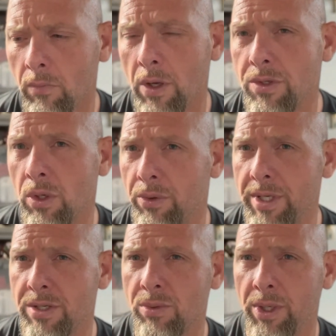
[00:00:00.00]
So
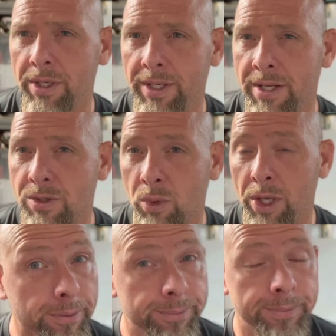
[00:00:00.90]
this one is
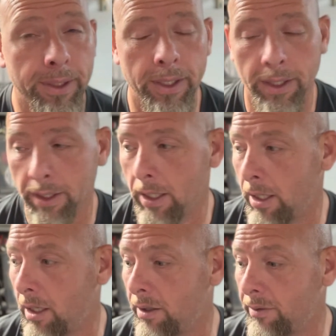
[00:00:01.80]
one.
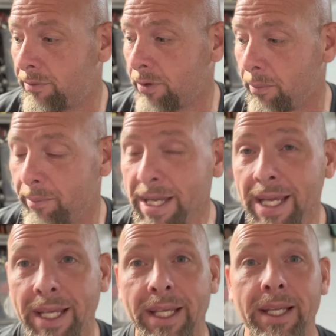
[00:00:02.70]
For
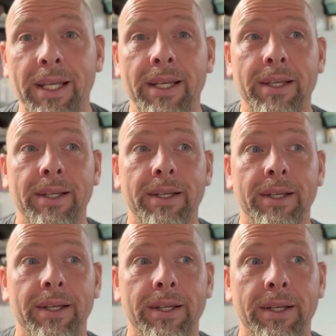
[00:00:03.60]
me,
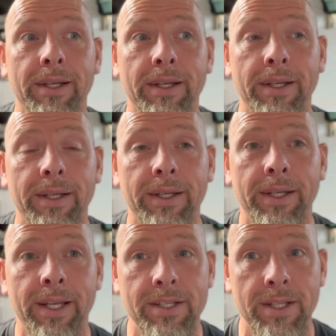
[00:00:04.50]

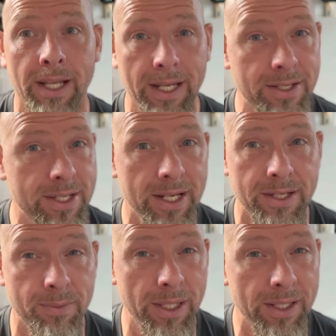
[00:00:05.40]
it, like I said,
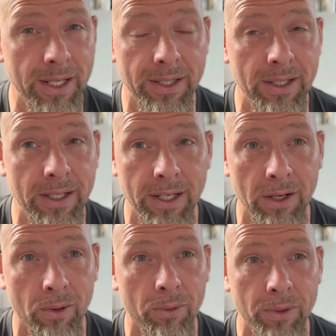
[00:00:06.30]
it's been nothing, you
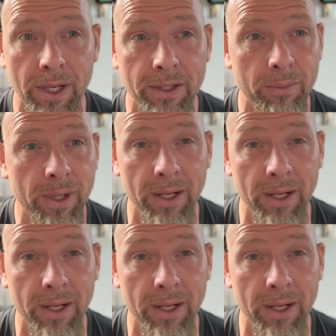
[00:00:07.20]
know, nothing but a